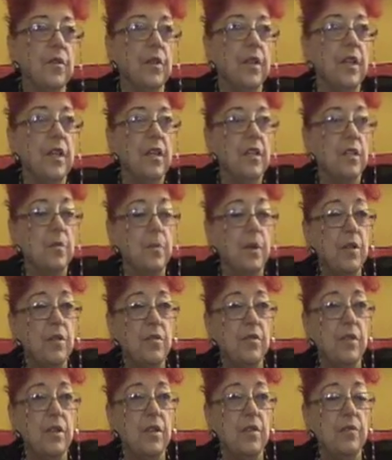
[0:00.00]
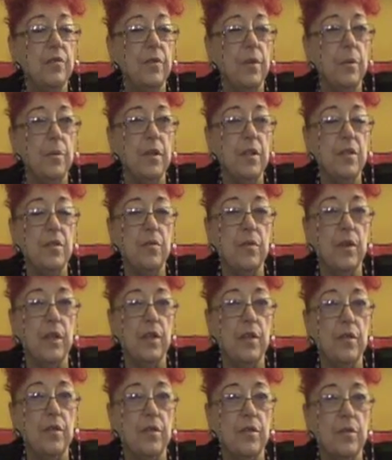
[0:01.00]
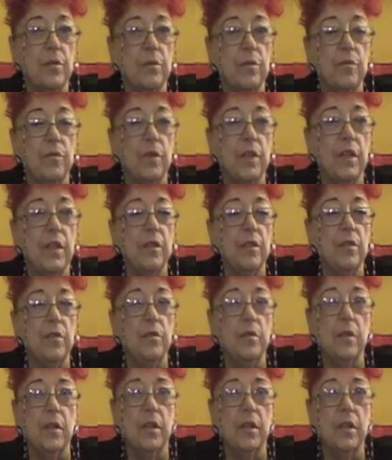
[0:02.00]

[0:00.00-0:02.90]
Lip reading: and especially the feminist writers who were writing new